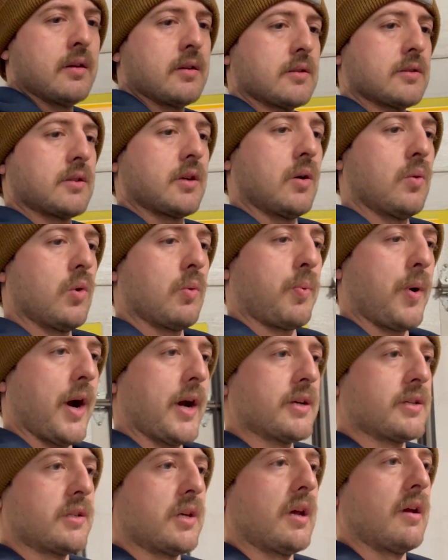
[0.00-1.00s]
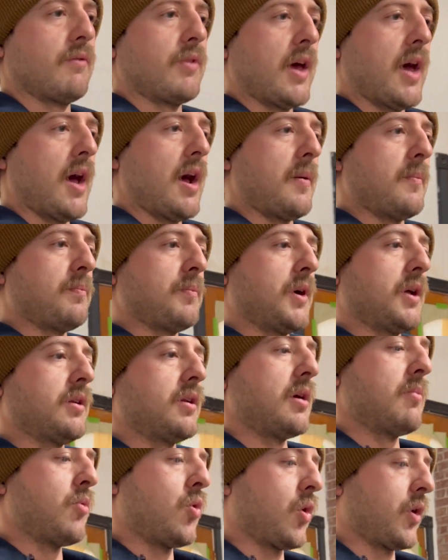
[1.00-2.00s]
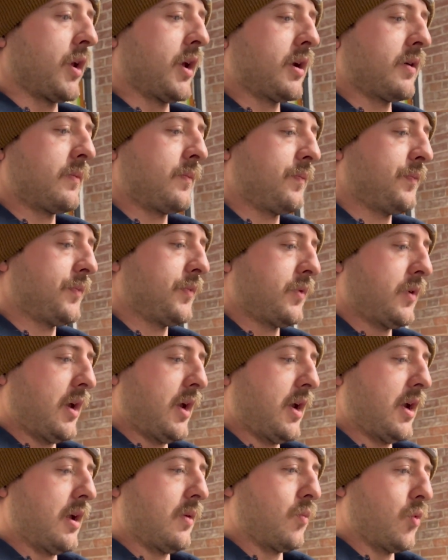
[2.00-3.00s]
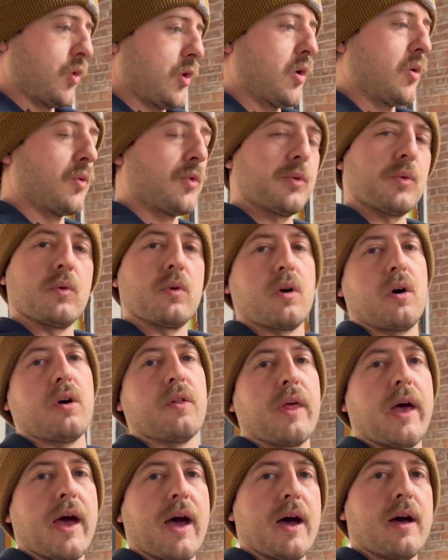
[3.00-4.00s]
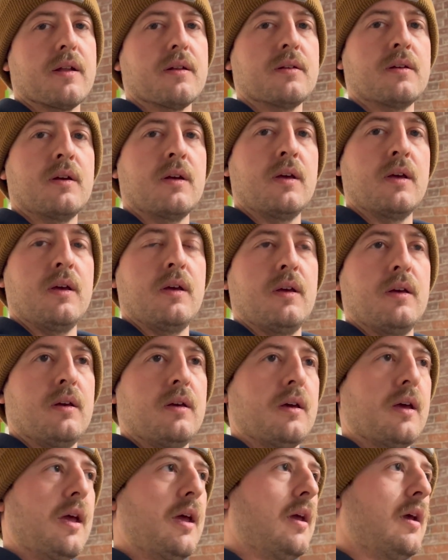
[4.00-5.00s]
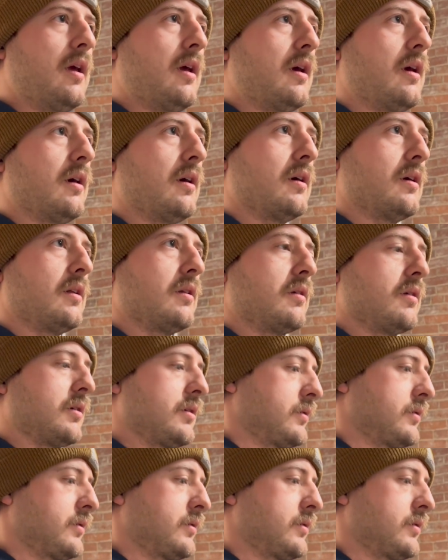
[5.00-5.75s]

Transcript: So we'll probably save that Monday morning, and we'll go through all that, and